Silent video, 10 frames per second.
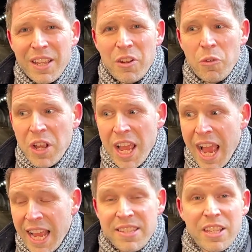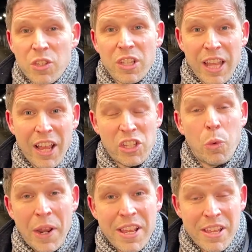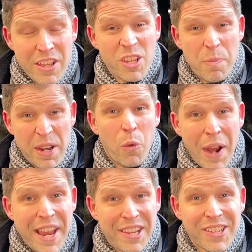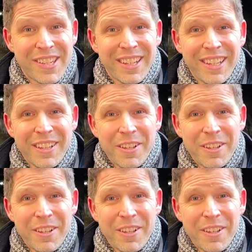You know, has the last 20 years been a waste?